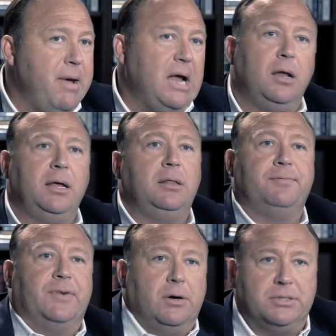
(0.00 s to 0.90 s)
Mainly the
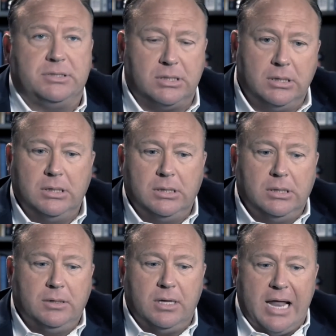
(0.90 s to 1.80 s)
folks
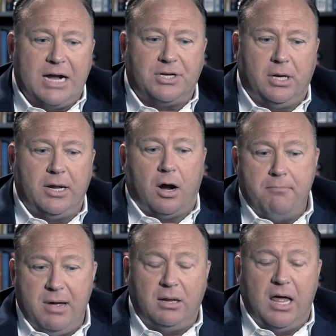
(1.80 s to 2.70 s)
that actually are
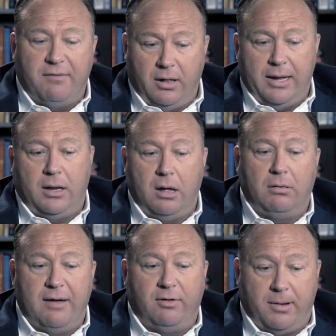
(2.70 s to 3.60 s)
mid-level and
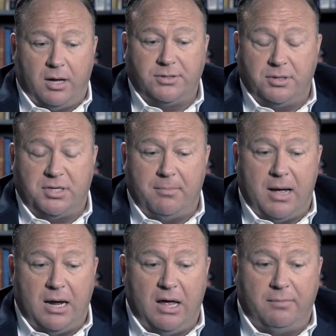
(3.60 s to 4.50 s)
low-level, but also some
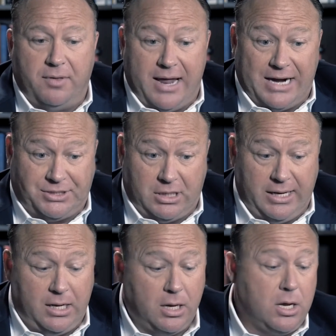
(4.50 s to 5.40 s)
high-level, that
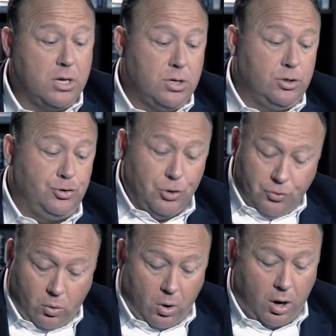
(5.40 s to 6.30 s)
actually do
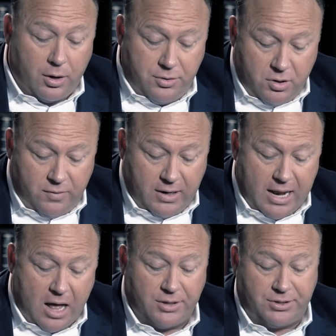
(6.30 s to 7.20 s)
the work, do the
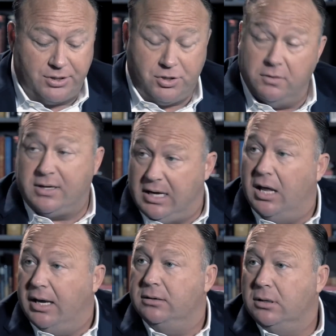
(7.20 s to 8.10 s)
analysis, do the
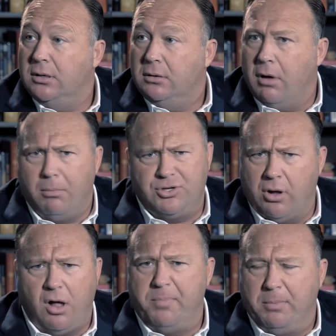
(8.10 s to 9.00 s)
killing. Almost
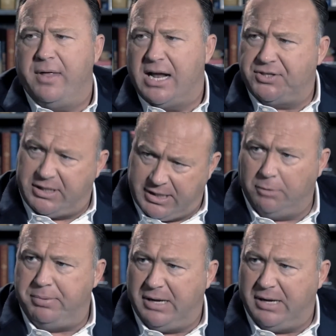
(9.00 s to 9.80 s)
all the people that actually kill